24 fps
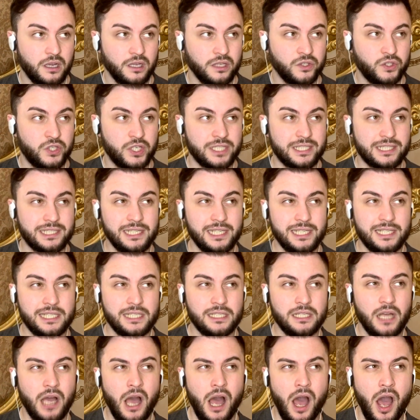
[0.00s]
Just
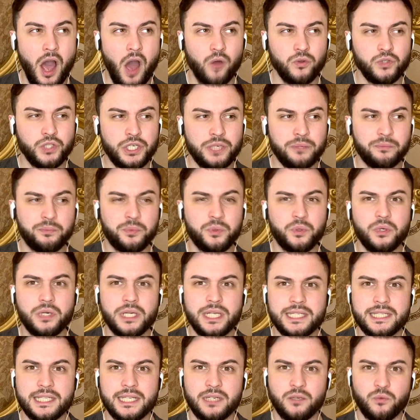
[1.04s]
listen how she
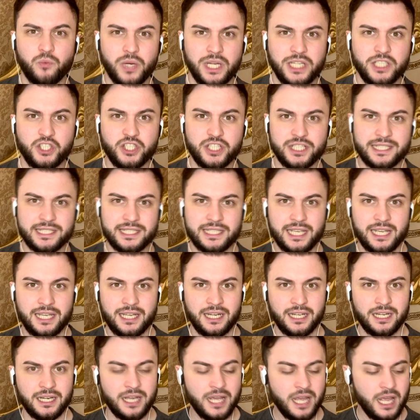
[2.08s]
breathing when she's
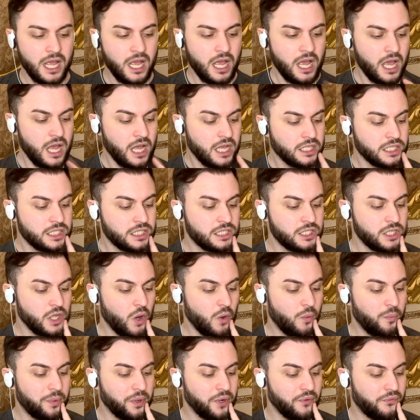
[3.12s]
singing. So
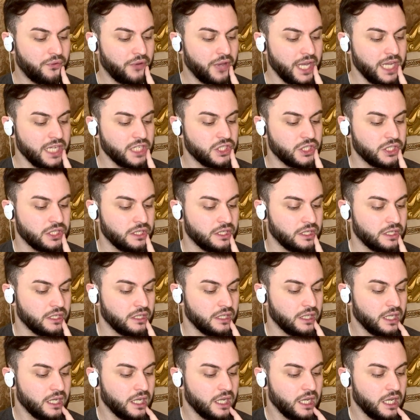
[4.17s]
professional
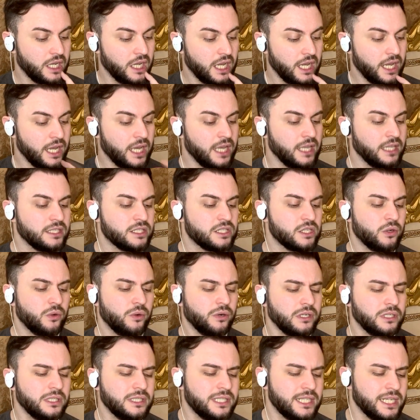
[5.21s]
and so
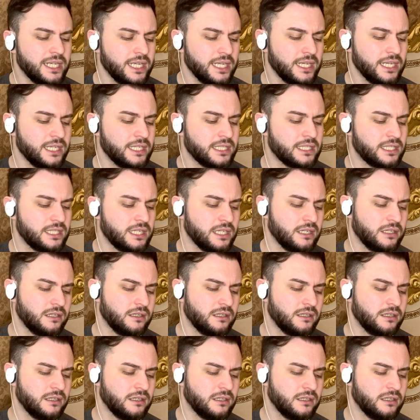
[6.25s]
artistic.